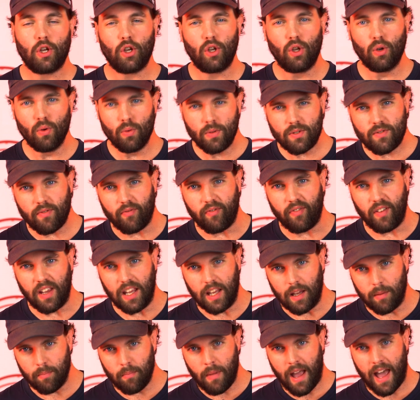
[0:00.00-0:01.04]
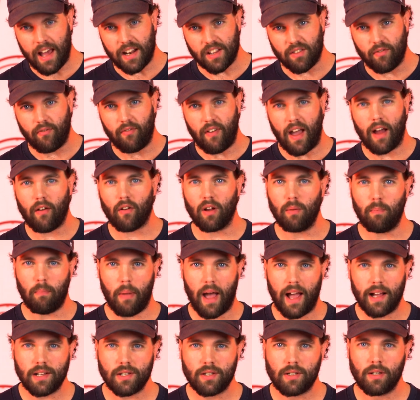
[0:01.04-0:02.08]
to use Veeam at its very
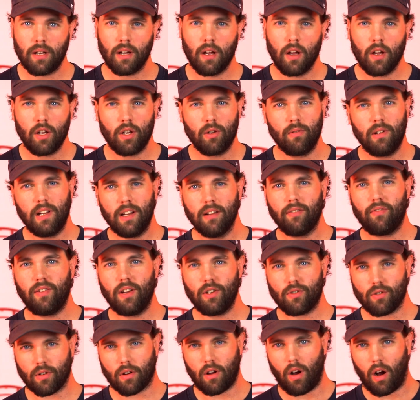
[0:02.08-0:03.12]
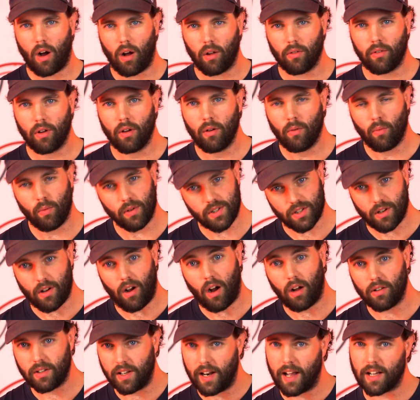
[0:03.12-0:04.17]
best, you need a feature called what's
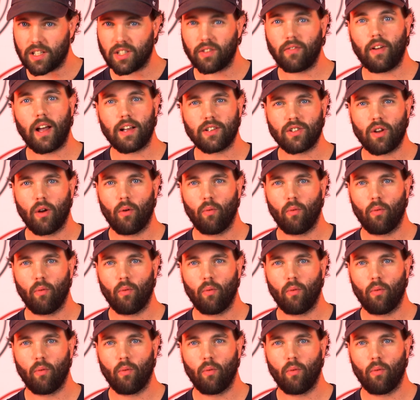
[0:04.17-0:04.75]
called an XFS